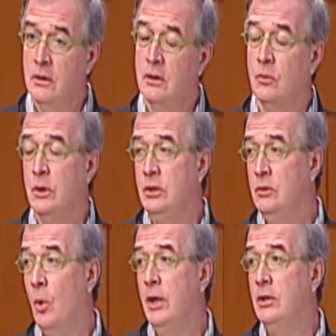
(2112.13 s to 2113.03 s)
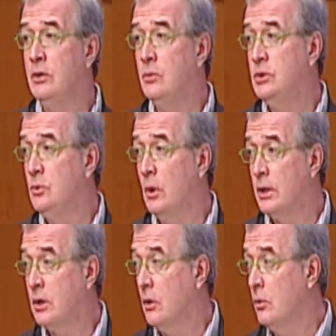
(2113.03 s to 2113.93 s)
that what you want to do is you want
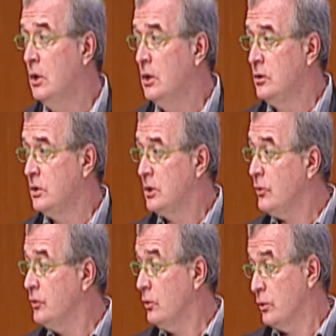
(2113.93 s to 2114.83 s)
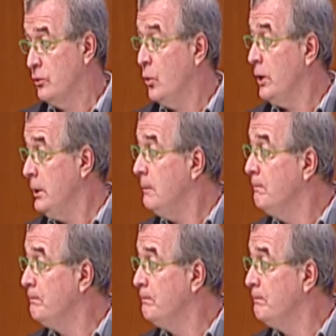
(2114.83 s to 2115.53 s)
to go to adults over 40